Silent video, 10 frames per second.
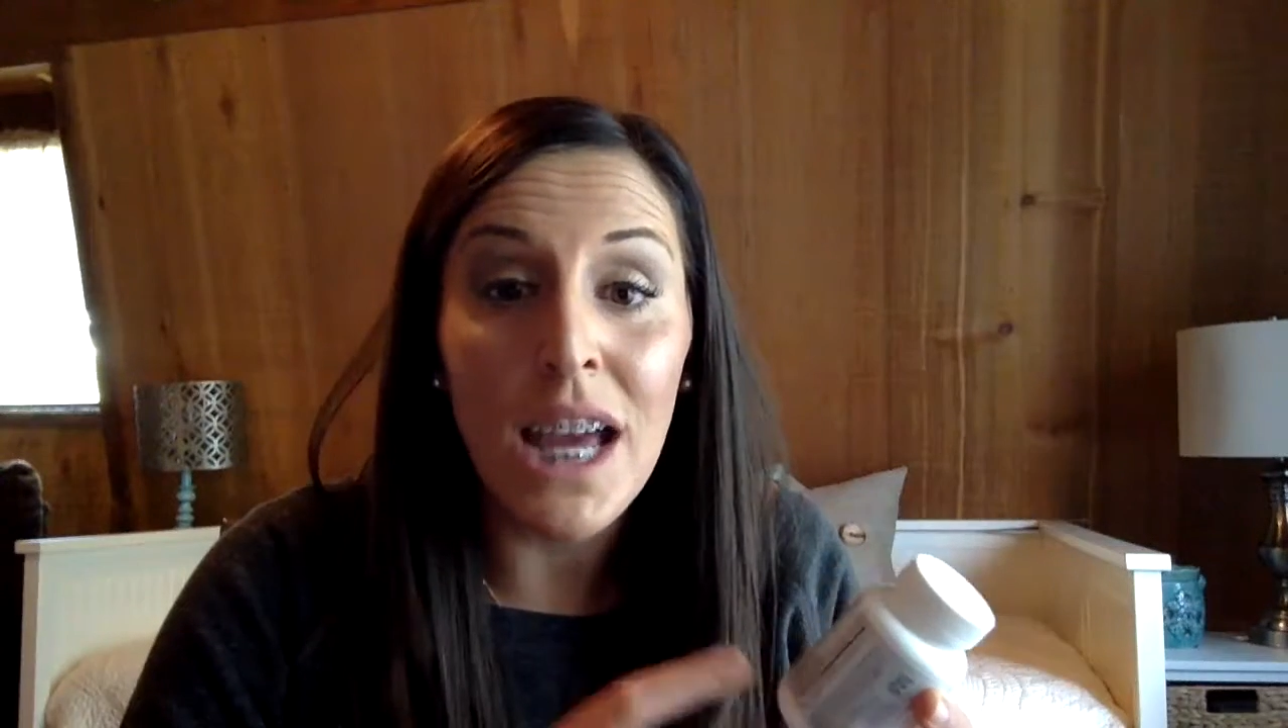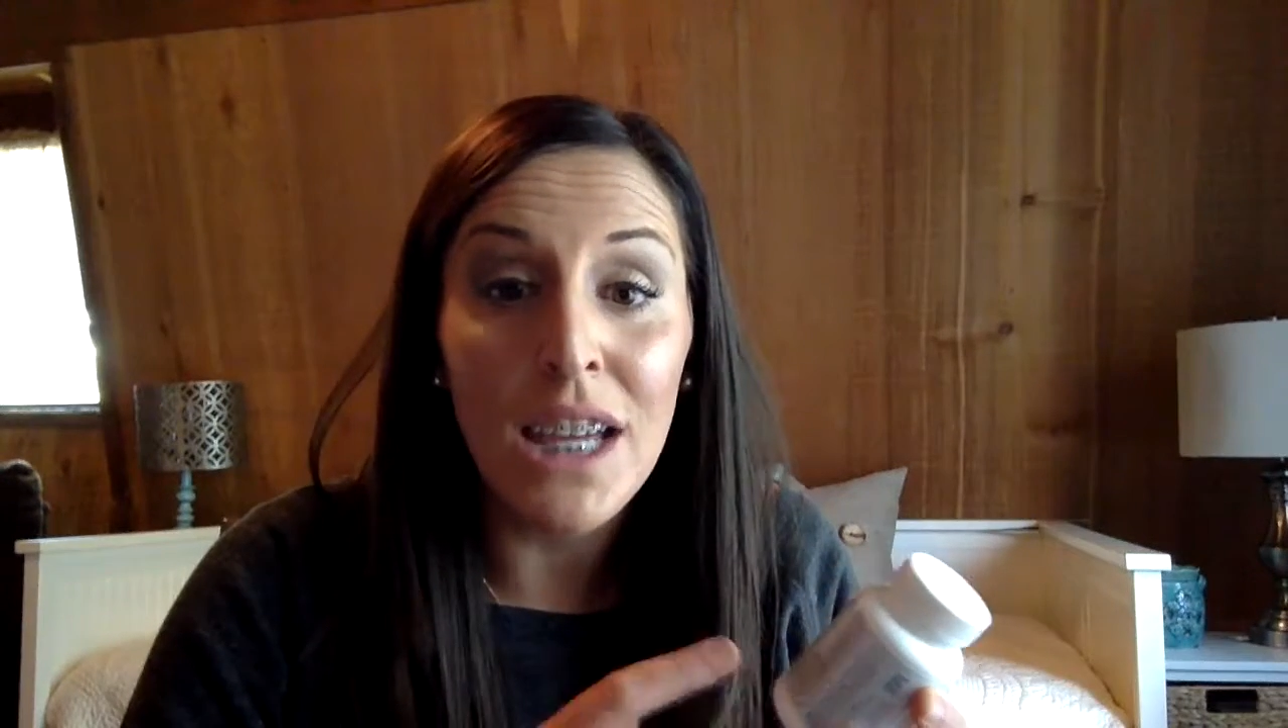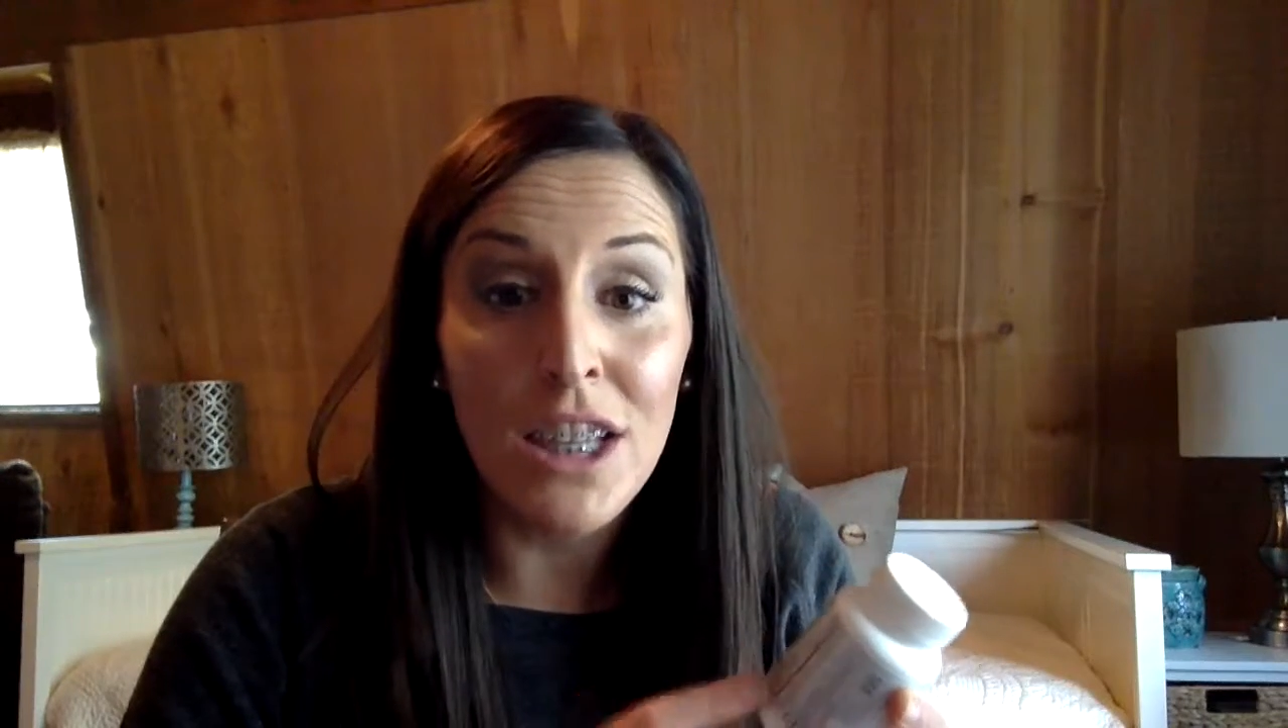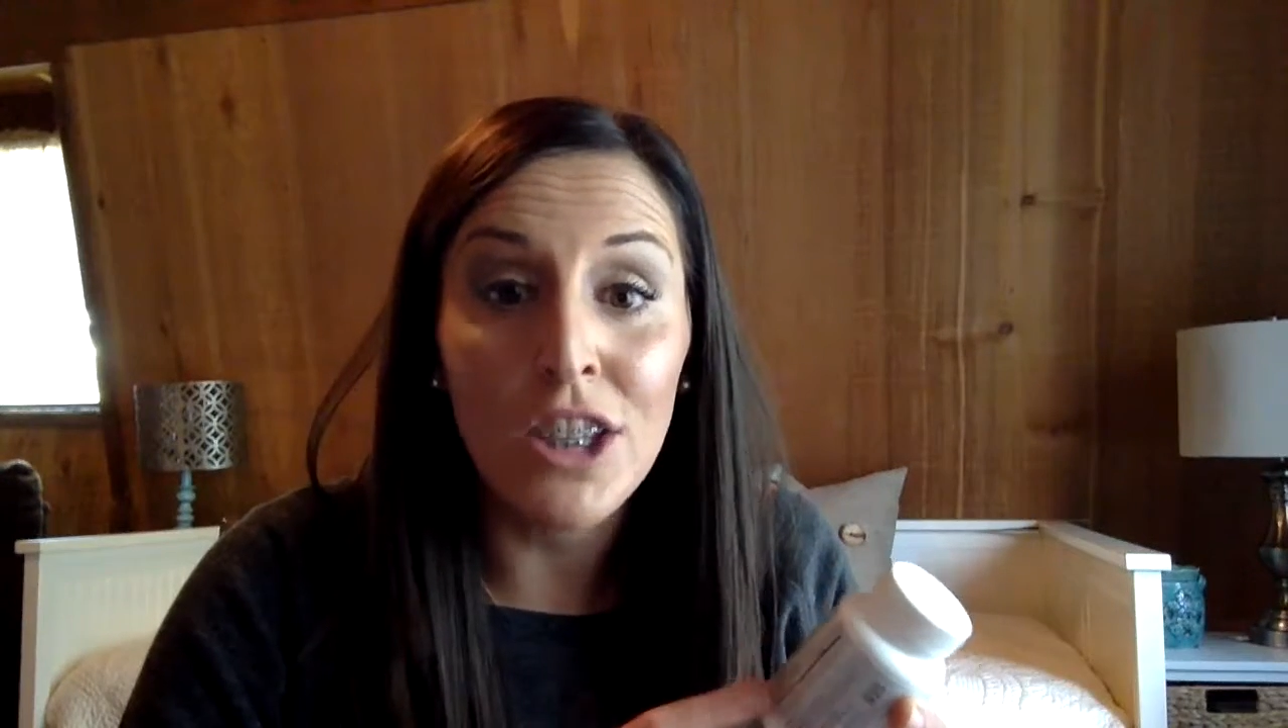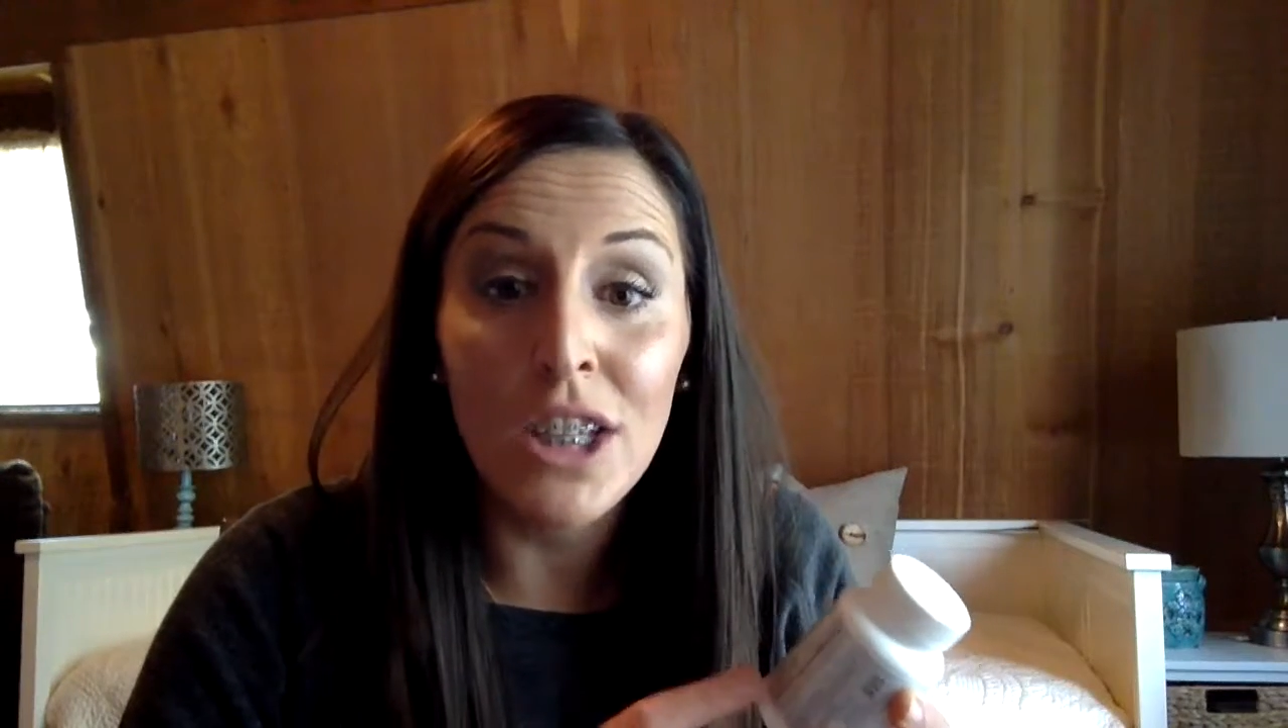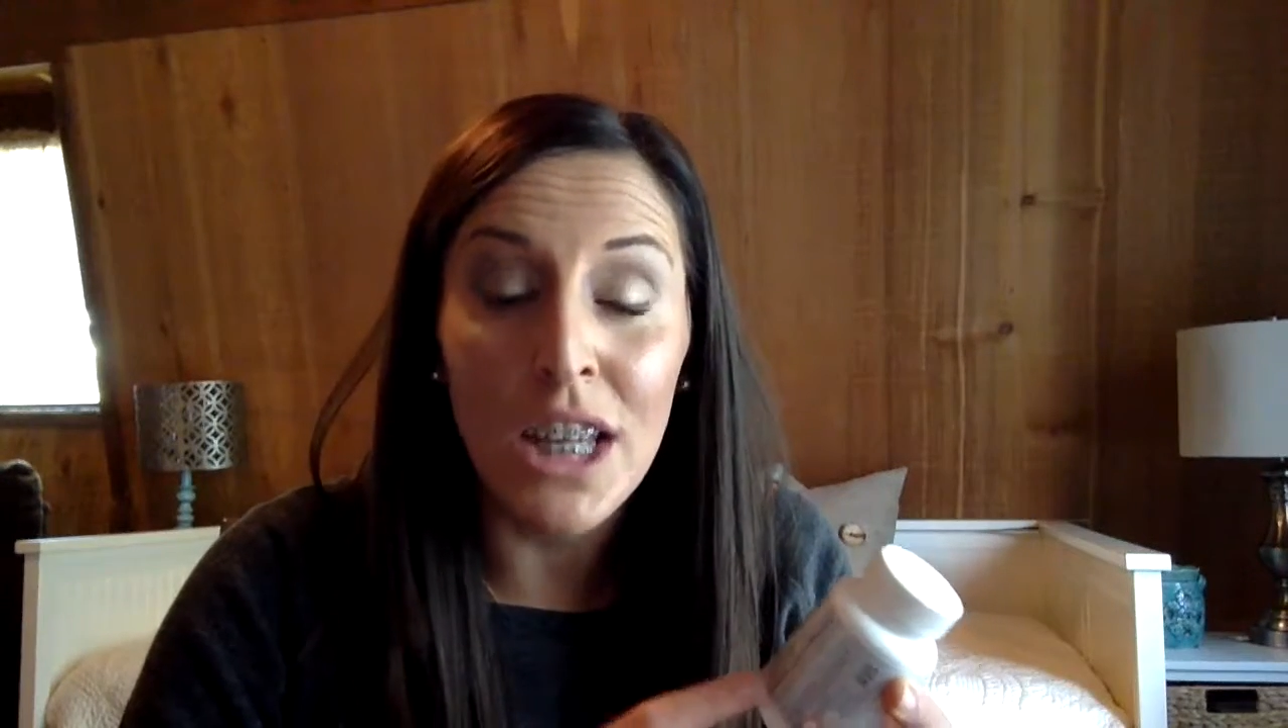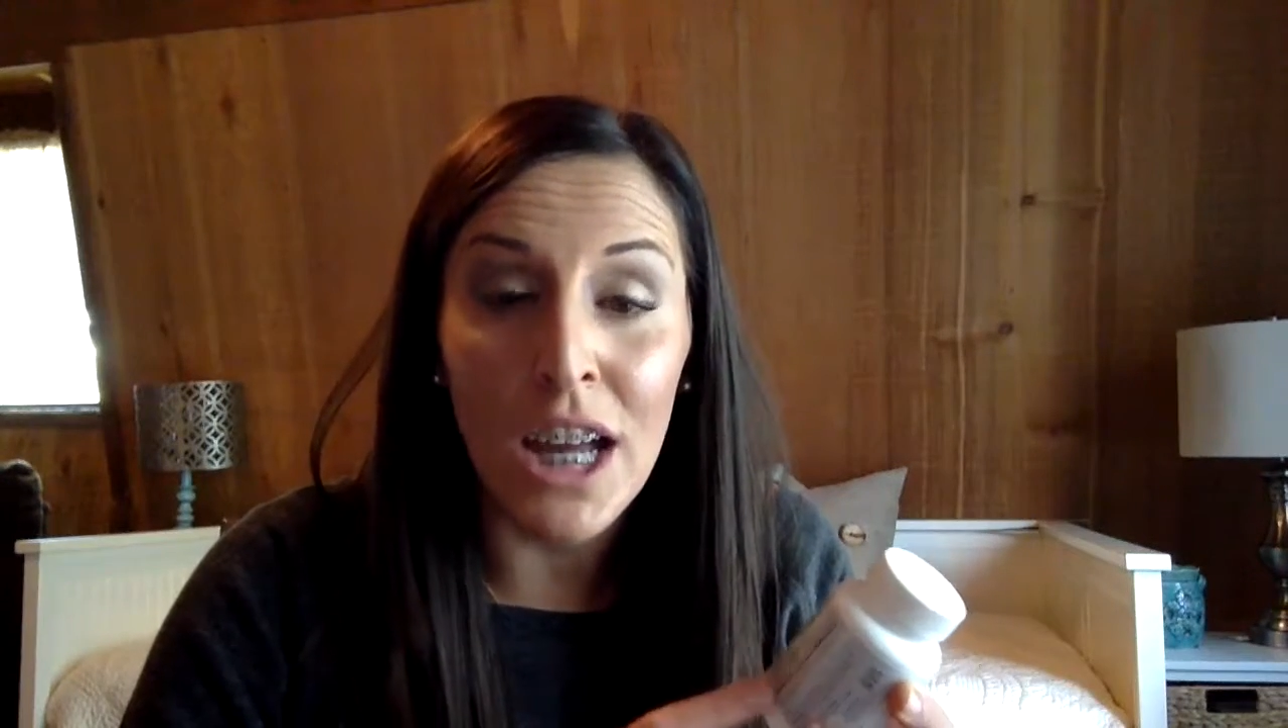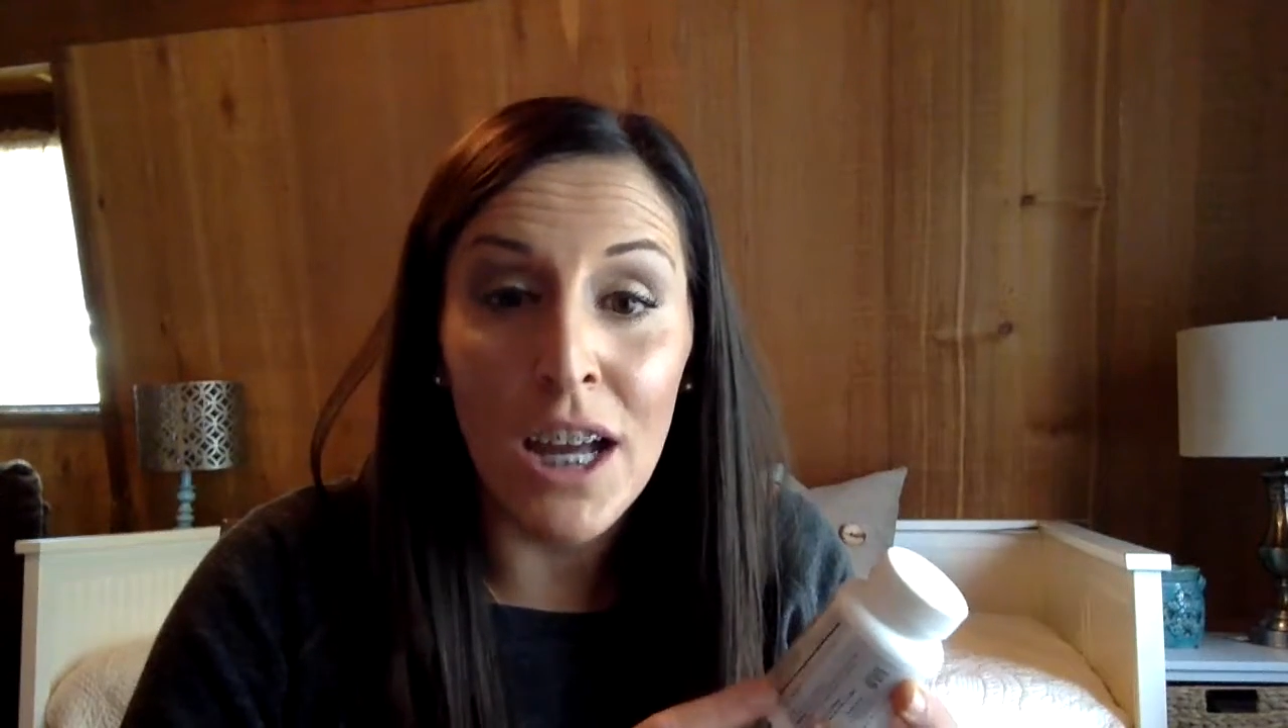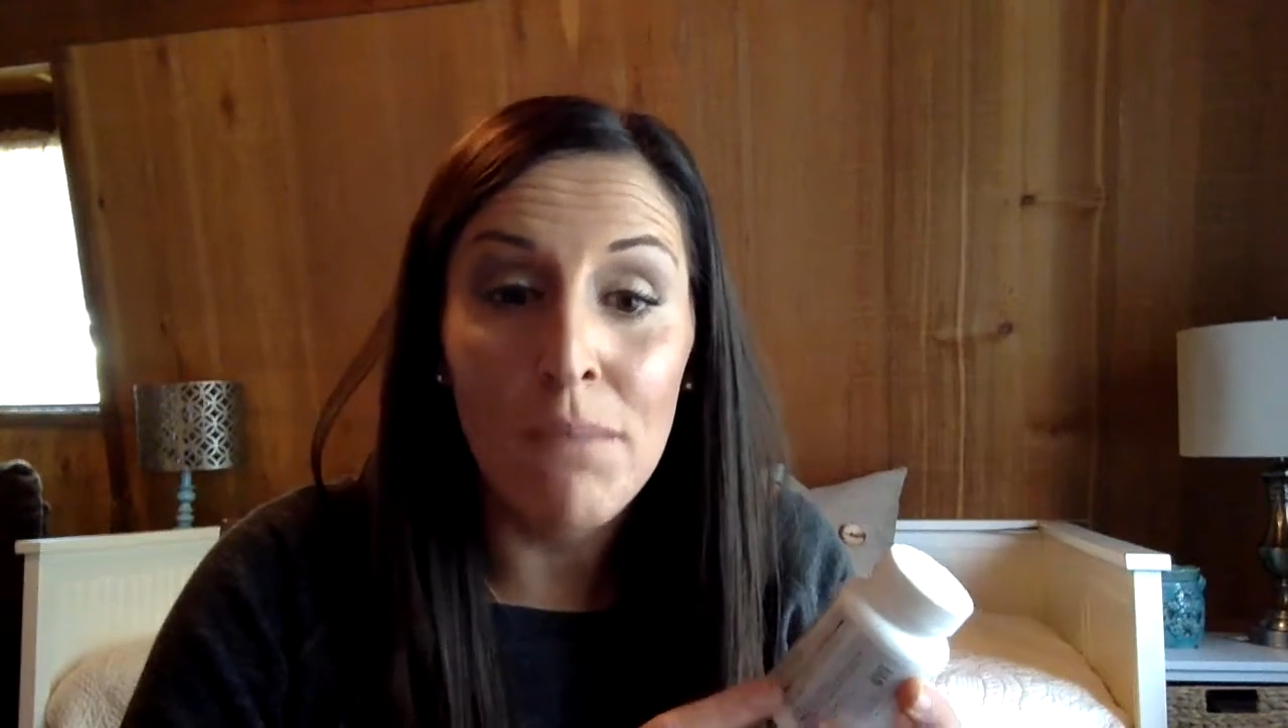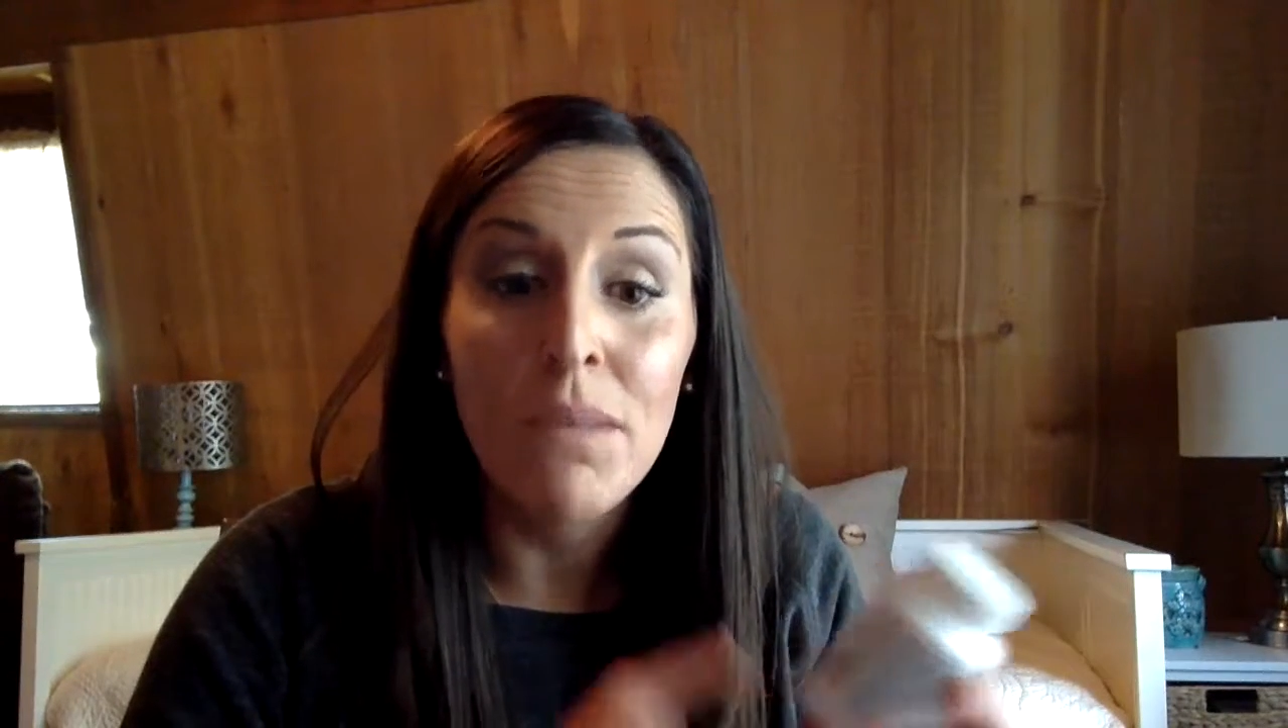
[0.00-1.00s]
I can look it
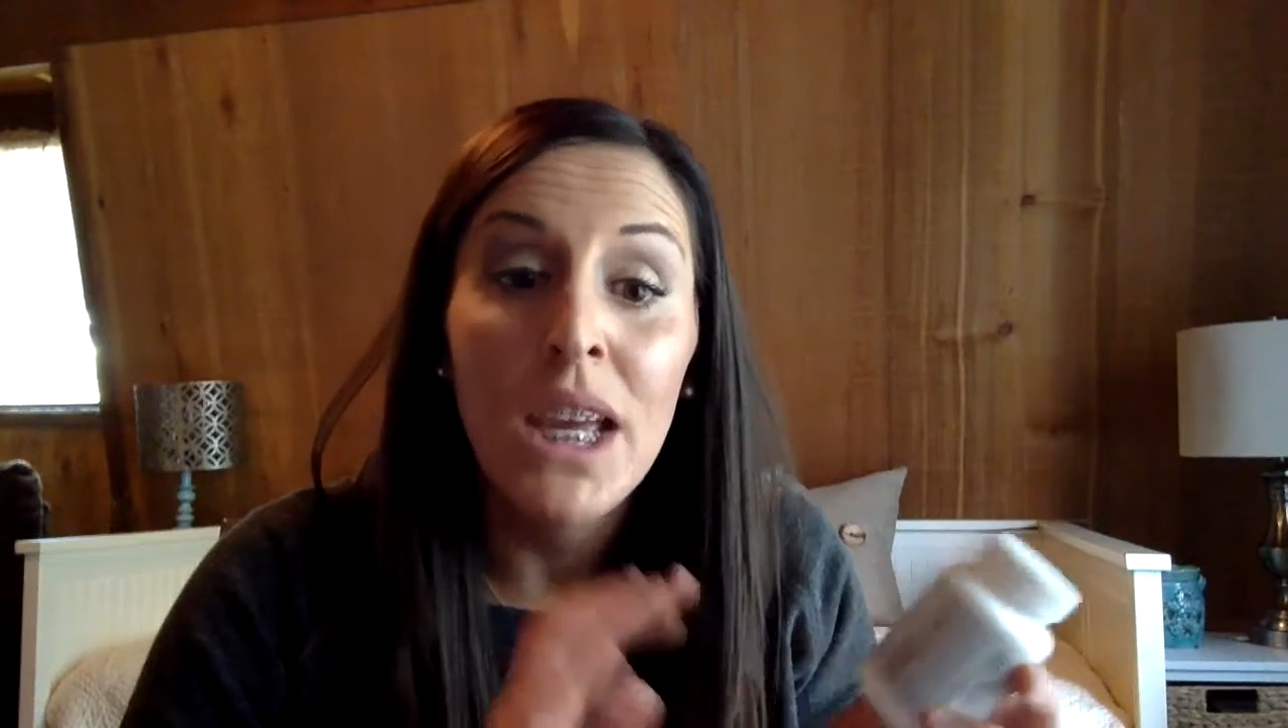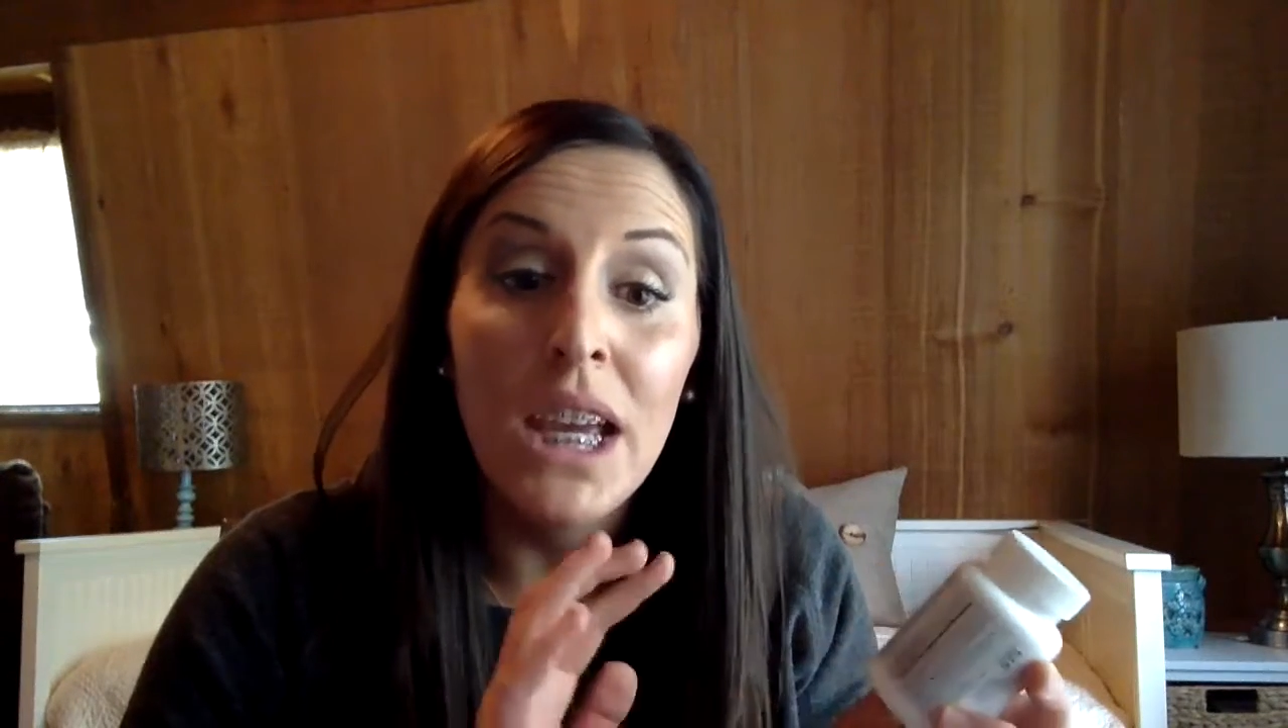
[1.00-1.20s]
up